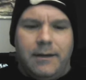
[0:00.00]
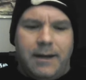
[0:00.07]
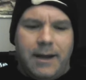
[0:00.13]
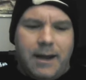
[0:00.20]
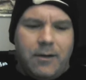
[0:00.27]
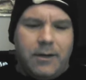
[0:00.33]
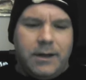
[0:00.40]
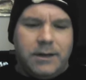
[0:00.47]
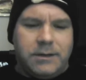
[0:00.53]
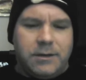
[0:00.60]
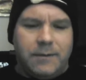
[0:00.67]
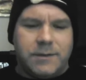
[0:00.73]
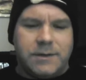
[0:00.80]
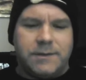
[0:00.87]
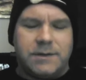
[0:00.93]
Now, in
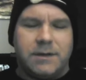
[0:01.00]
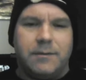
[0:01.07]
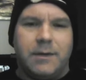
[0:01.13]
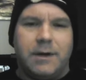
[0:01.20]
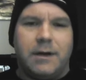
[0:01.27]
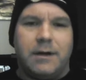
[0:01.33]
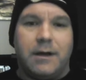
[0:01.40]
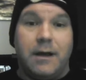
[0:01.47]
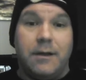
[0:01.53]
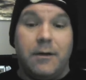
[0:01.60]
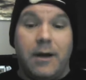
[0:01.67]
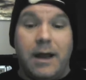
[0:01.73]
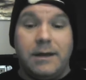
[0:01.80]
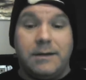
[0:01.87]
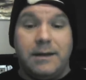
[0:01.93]
terms of some uh,
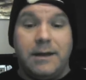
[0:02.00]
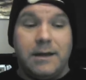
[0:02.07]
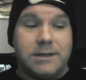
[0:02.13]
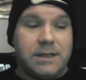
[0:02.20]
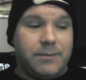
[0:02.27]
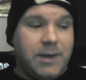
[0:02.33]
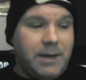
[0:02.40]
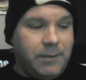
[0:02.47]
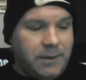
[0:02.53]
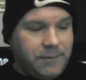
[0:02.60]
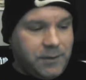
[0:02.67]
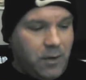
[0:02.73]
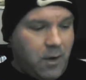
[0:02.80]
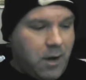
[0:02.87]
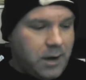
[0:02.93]
other ideas that people
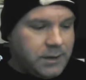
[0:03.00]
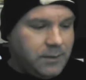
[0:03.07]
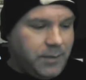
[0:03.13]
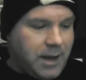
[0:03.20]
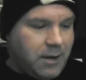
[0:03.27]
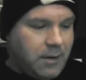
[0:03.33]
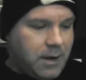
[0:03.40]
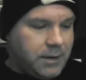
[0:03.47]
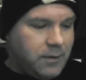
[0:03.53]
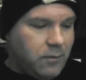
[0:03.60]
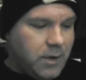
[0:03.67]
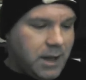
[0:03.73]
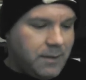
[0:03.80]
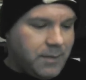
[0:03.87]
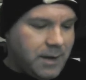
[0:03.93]
have talked about on the
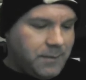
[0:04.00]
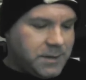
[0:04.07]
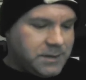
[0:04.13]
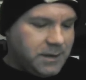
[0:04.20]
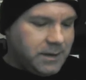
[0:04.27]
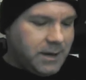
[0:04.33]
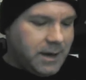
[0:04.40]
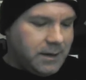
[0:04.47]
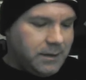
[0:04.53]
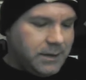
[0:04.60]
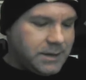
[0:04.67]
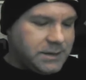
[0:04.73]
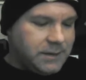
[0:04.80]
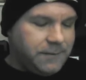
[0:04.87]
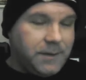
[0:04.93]
web, I'm just going to kind of
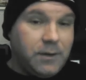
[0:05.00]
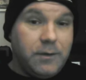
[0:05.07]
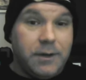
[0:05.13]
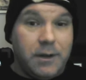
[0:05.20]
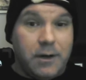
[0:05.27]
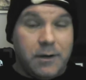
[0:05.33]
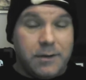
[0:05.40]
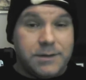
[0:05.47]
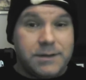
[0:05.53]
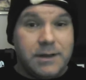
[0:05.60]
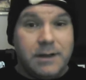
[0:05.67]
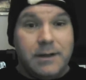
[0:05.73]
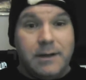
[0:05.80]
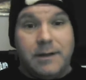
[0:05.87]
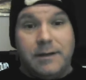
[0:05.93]
list a few of
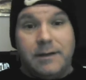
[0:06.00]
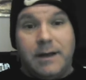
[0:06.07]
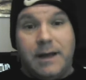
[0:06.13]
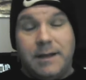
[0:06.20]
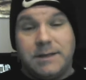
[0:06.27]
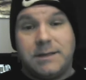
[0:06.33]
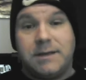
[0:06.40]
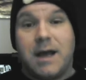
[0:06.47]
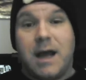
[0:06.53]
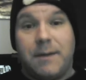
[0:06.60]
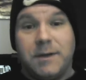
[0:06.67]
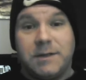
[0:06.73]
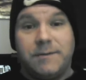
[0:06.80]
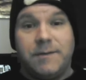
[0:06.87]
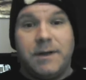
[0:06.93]
those and then
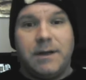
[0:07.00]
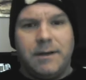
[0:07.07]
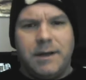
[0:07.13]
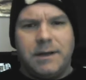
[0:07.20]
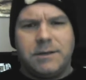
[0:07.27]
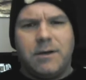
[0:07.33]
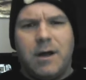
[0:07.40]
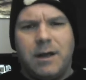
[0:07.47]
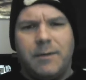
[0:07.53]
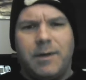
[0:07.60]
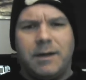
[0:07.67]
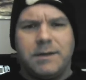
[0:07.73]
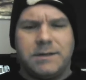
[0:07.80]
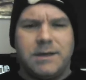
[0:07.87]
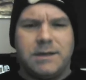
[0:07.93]
stop this video and then talk
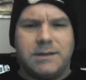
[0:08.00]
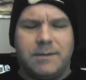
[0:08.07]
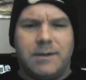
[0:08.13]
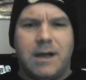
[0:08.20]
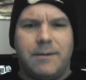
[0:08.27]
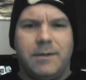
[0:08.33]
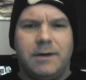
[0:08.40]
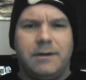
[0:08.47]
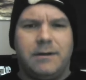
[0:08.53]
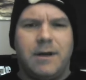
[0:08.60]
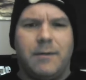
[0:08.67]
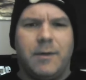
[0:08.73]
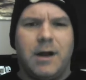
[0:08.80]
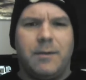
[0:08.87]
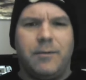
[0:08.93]
about the system that I've been
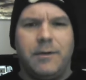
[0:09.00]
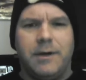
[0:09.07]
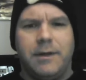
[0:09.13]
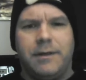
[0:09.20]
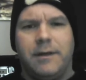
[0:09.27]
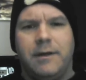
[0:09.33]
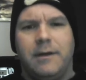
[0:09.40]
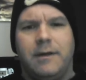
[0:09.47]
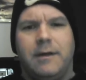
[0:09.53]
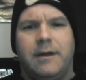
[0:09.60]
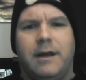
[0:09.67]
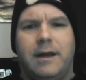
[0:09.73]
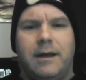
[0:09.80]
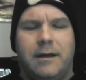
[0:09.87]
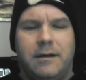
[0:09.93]
coming up with
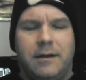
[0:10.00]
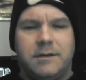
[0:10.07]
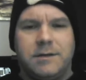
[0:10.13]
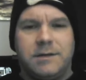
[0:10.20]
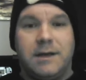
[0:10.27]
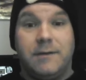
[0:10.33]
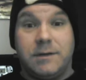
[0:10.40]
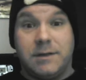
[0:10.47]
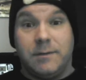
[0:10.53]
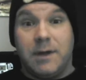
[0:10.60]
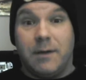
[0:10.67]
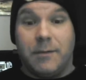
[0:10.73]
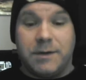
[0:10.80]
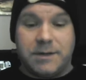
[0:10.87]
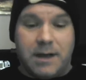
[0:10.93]
and uh, just give you some
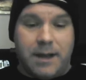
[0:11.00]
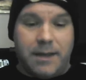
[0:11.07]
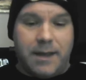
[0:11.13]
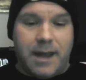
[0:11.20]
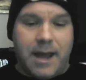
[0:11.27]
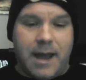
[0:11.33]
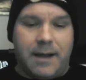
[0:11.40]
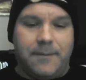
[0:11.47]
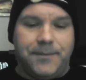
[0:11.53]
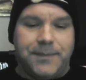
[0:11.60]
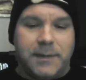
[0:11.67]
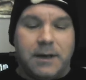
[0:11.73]
numbers on that.